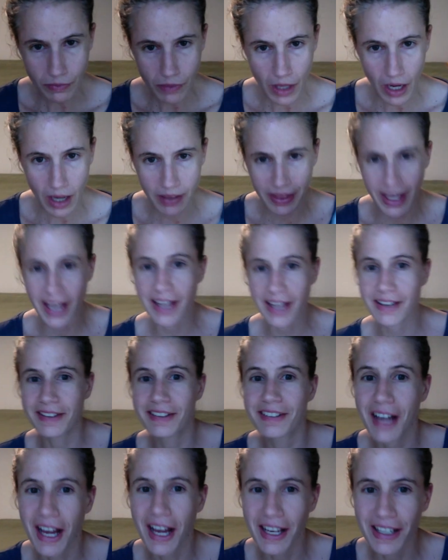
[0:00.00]
And then
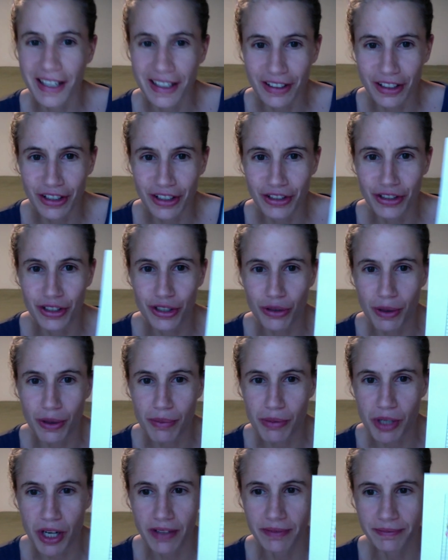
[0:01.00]
I did a little
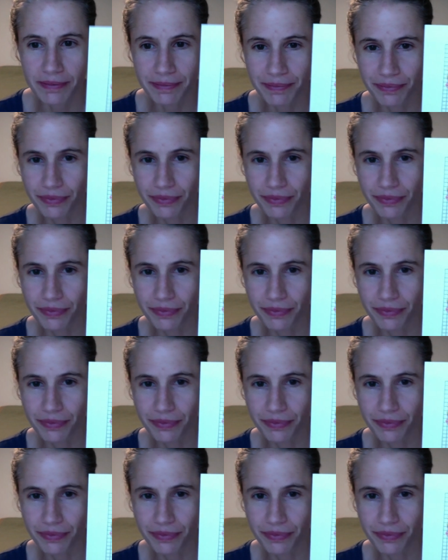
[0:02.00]
description,